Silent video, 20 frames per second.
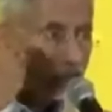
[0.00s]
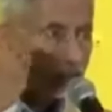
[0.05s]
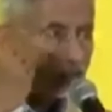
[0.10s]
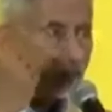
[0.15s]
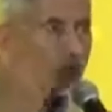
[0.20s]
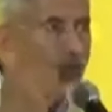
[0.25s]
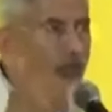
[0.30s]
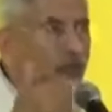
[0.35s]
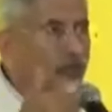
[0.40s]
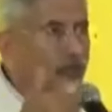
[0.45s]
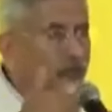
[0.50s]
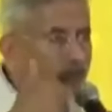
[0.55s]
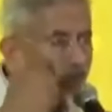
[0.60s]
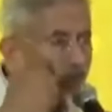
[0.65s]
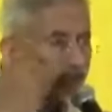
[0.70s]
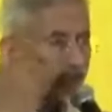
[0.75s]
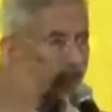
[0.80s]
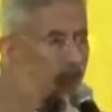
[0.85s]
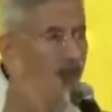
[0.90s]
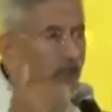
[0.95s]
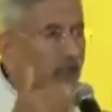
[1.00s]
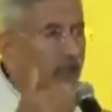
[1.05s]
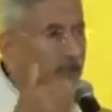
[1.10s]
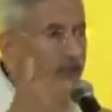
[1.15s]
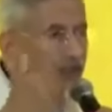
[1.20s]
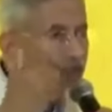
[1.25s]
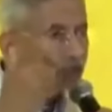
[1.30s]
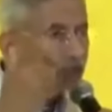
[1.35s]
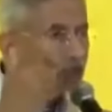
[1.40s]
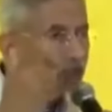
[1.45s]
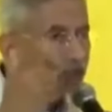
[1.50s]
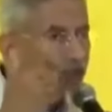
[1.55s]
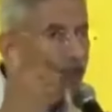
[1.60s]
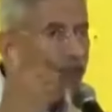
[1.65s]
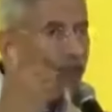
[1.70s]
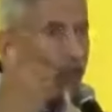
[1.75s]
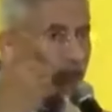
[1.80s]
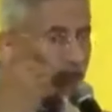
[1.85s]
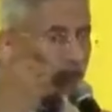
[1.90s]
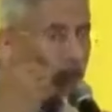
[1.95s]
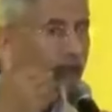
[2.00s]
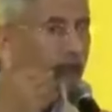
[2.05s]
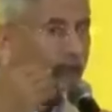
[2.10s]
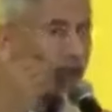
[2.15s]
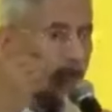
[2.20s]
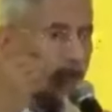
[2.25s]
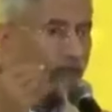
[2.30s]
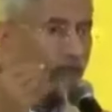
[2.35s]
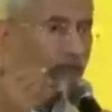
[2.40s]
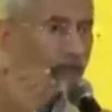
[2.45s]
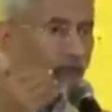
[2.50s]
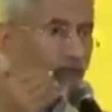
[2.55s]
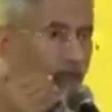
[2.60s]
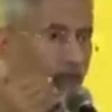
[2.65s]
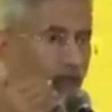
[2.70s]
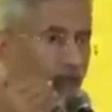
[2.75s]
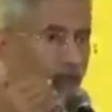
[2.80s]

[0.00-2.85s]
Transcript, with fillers: want to say that, you know, in real life,